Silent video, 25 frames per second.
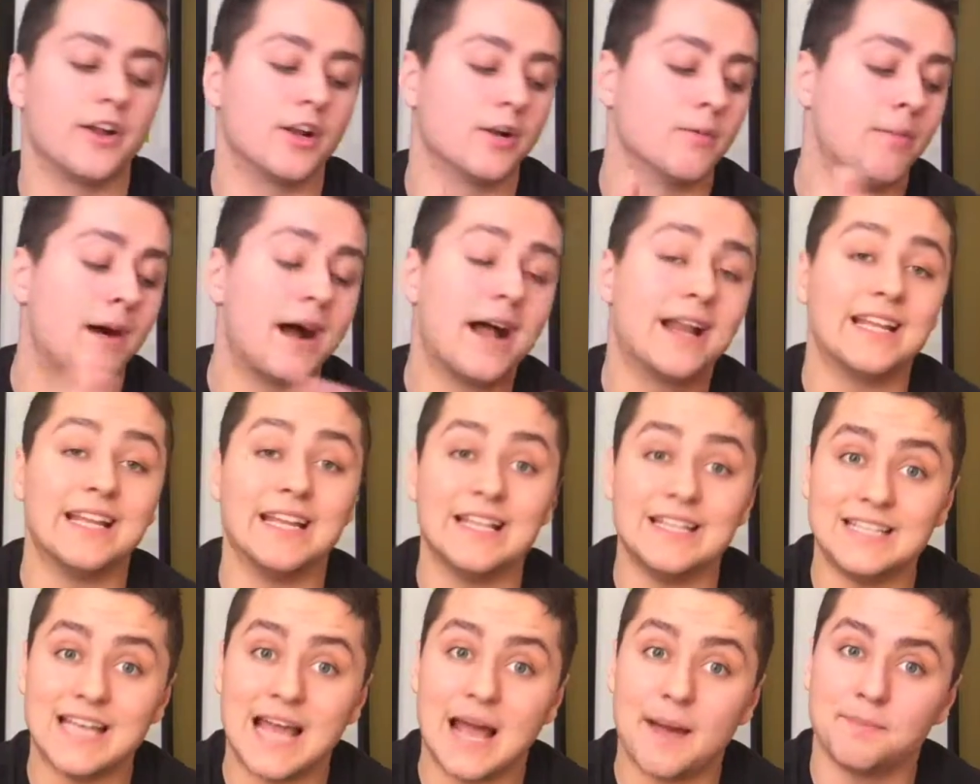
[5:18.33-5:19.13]
Your body
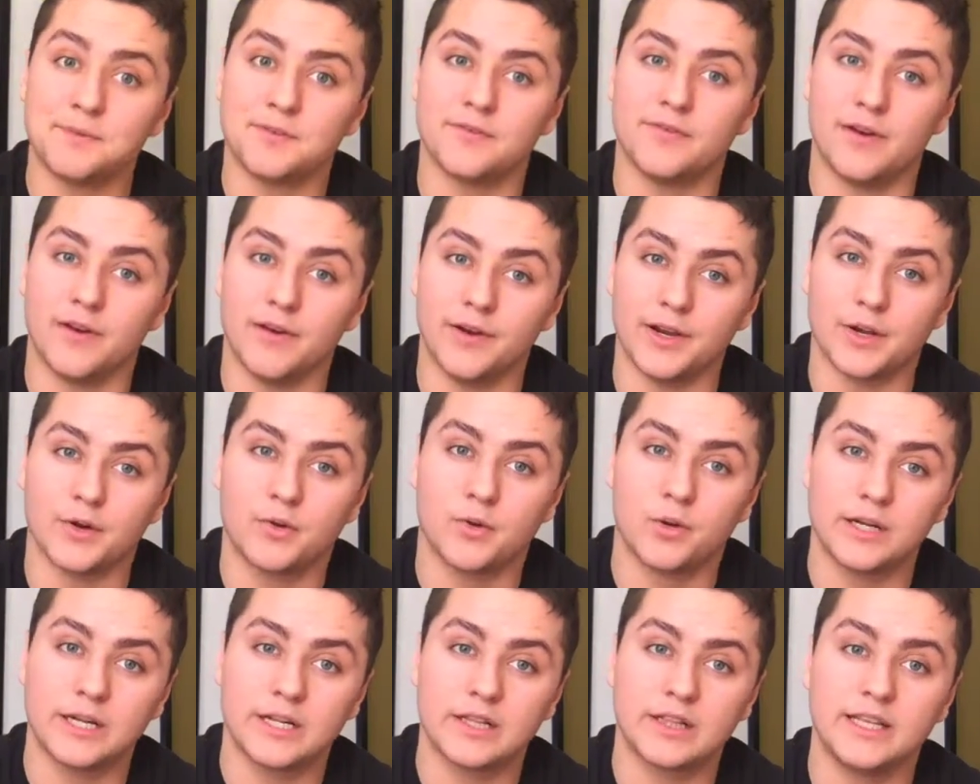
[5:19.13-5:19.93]
adapts very
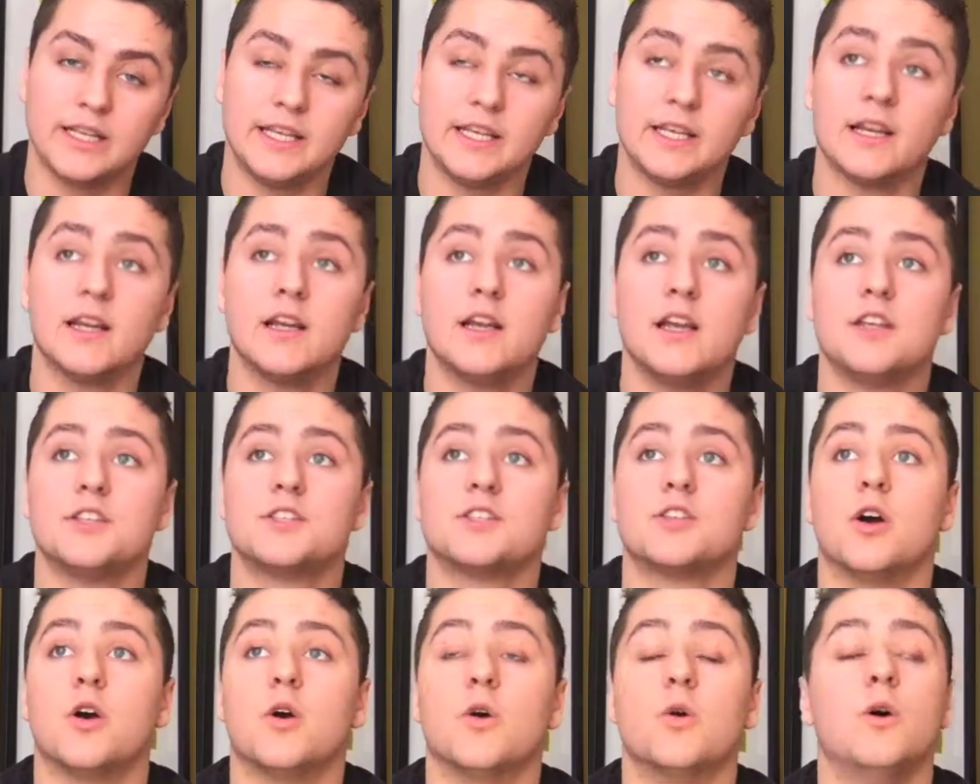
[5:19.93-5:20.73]
quickly,
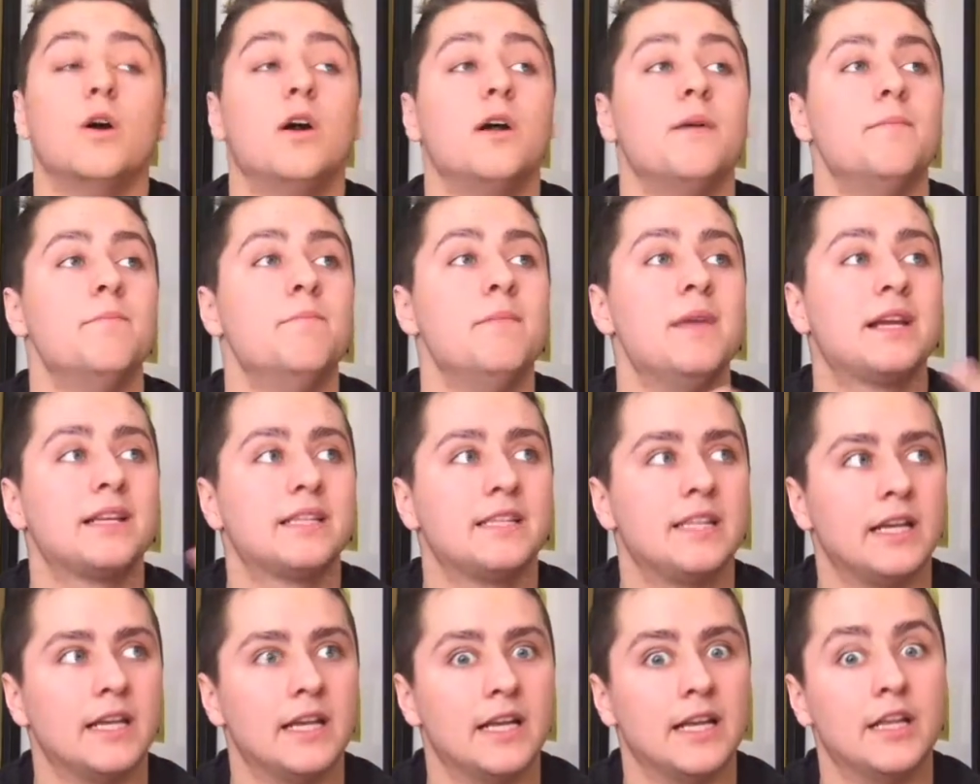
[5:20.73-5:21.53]
so
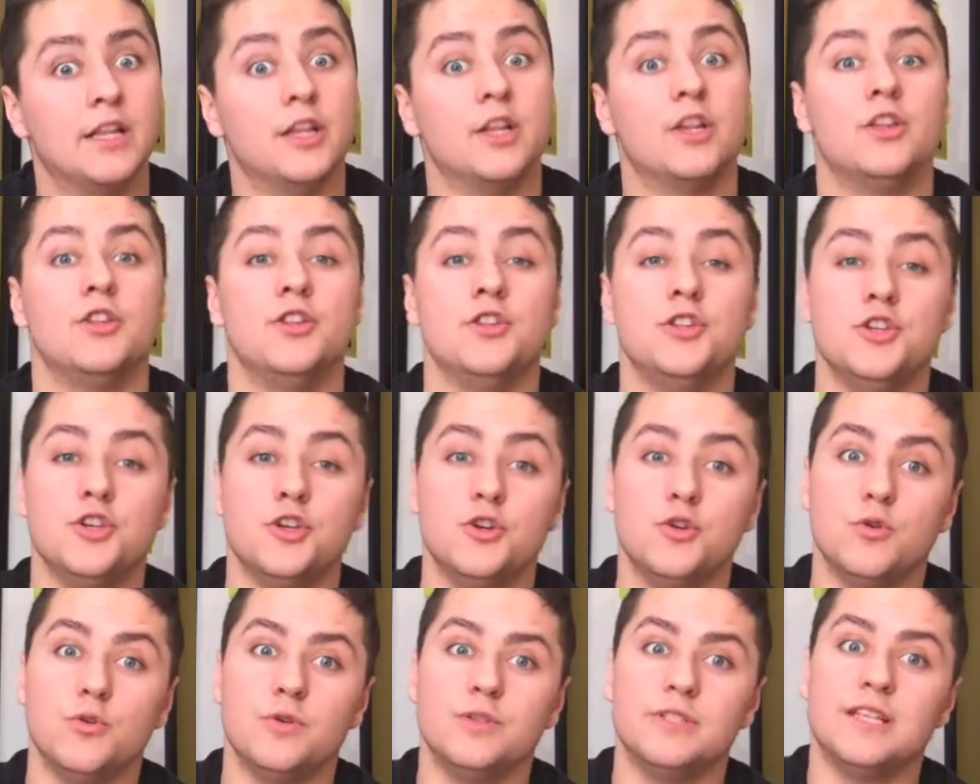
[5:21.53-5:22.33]
mixing in
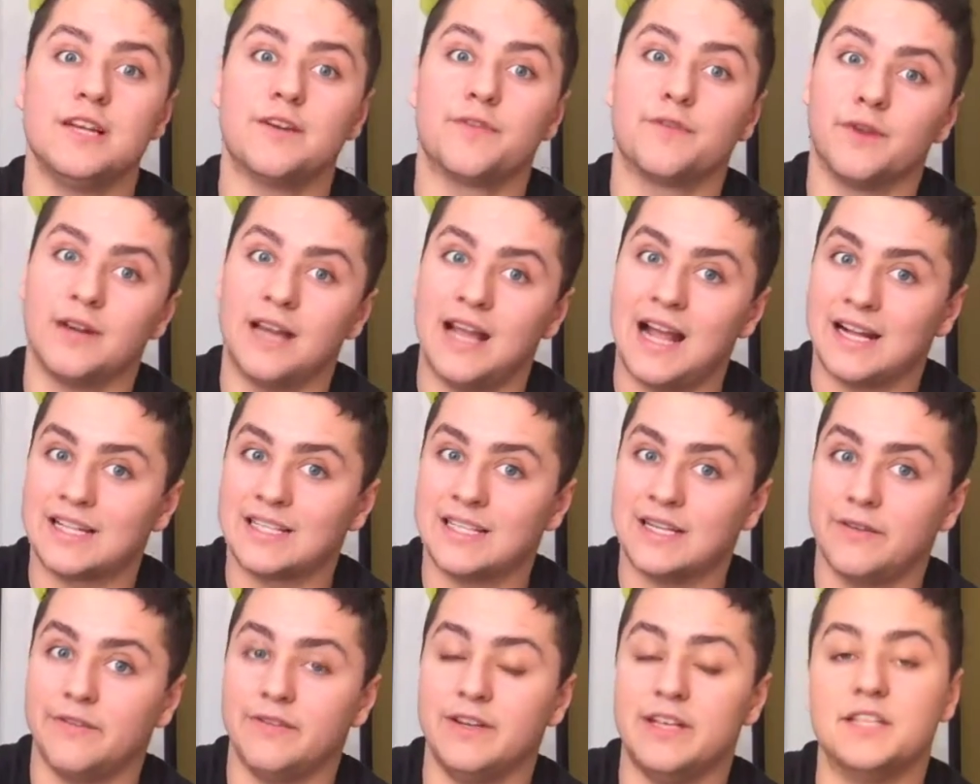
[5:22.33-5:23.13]
new, different
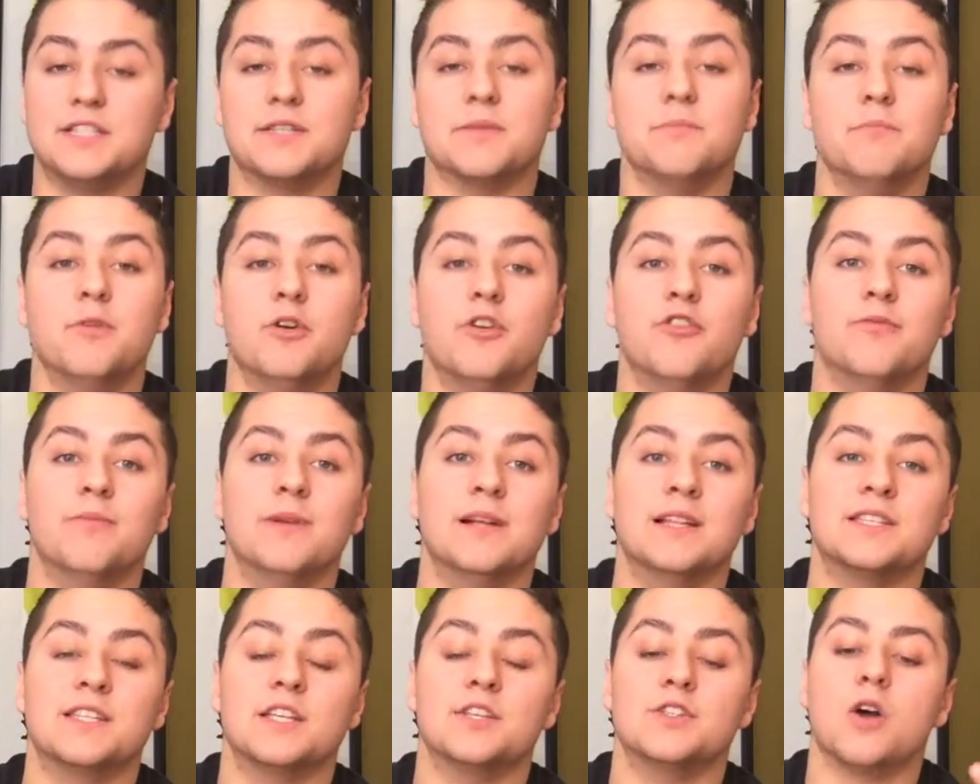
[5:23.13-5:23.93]
activities and
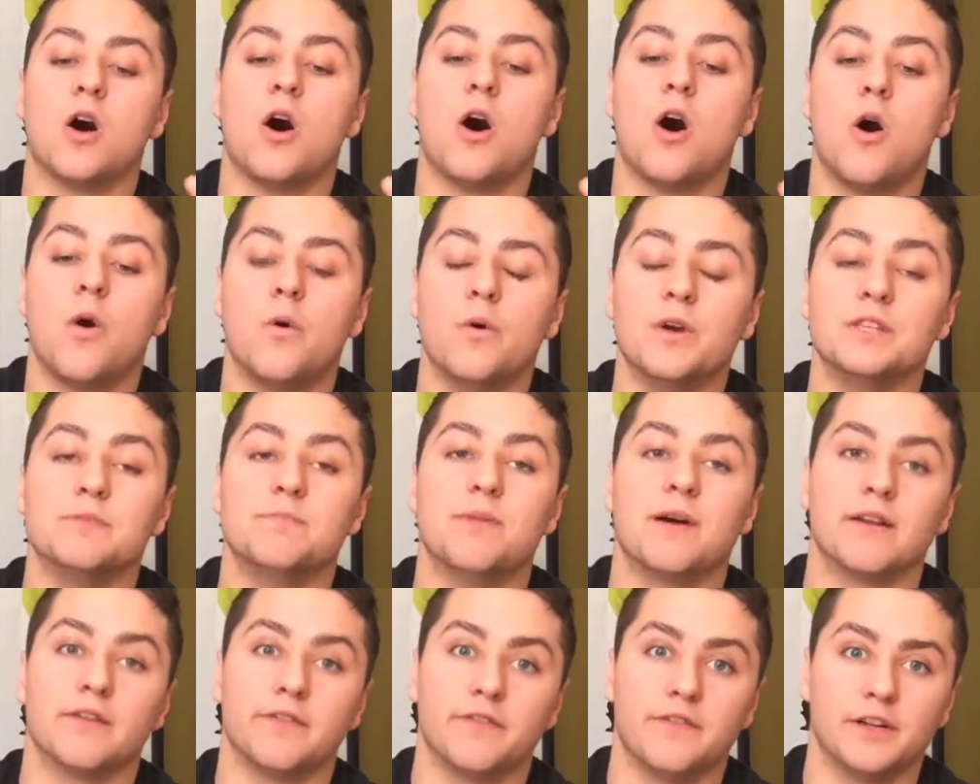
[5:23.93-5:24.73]
movements is always
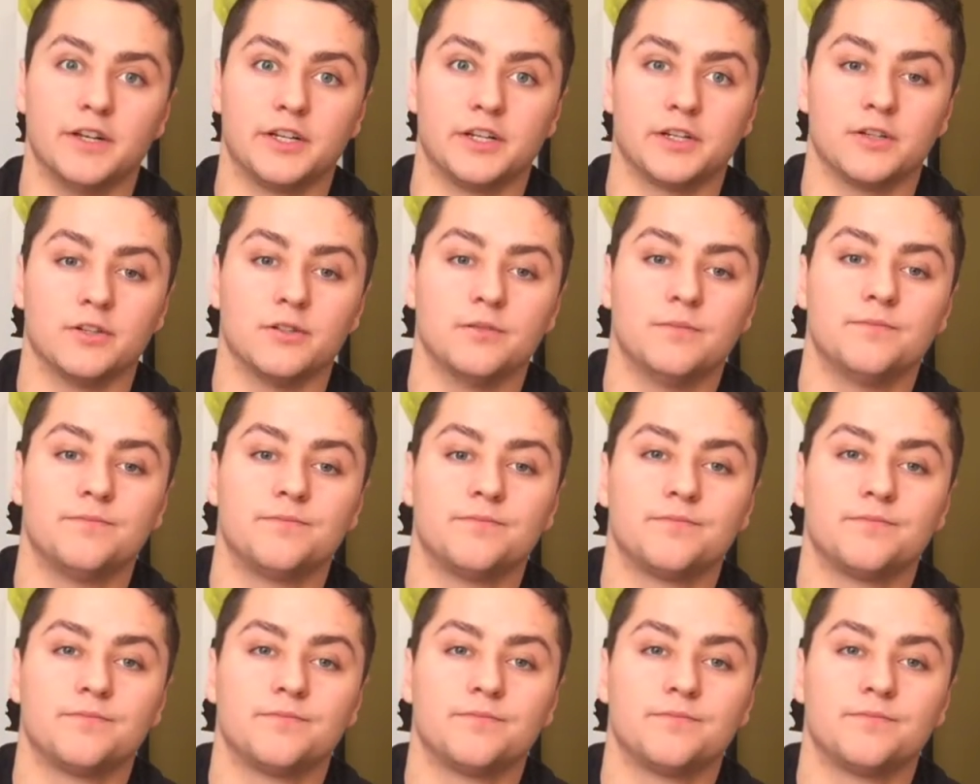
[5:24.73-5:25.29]
beneficial.